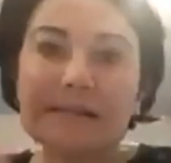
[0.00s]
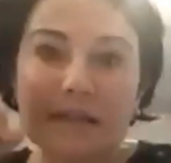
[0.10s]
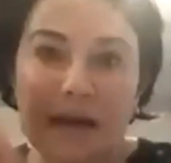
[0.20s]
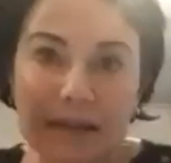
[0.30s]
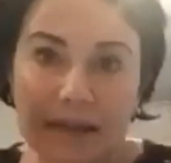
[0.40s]
the
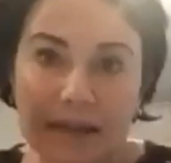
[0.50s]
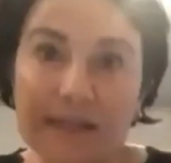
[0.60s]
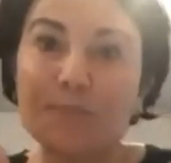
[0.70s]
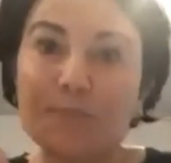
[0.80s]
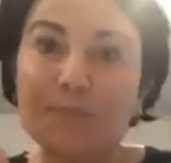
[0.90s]

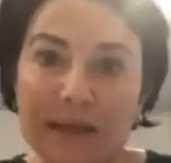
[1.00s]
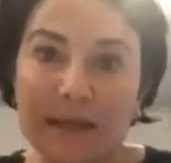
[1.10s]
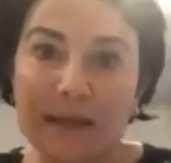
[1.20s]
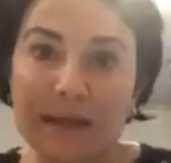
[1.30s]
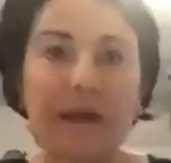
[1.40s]
Israelis believe
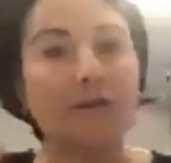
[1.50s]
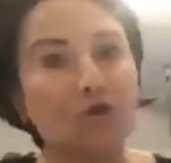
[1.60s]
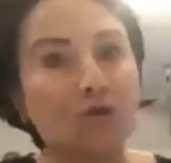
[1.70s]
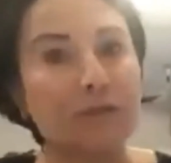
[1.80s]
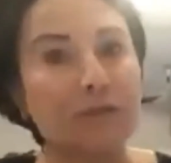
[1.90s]
that they are
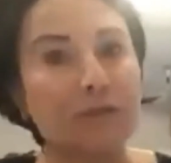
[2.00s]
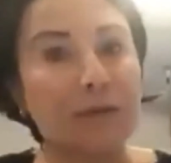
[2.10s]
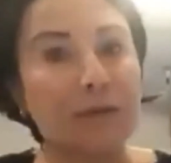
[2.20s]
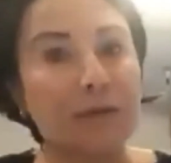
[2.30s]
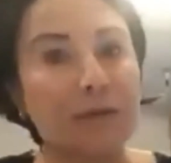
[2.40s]
chosen
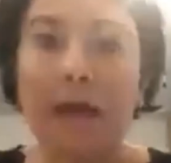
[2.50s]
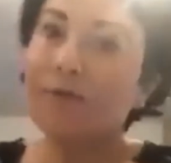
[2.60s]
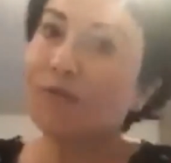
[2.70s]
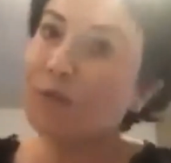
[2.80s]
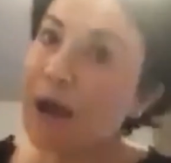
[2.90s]
people.
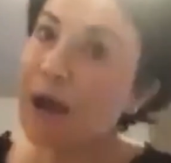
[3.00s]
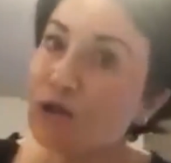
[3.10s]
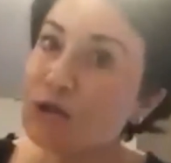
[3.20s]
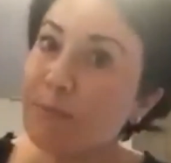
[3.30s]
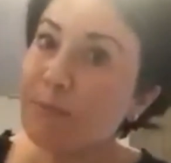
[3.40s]
If we
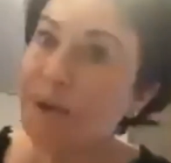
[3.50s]
are chosen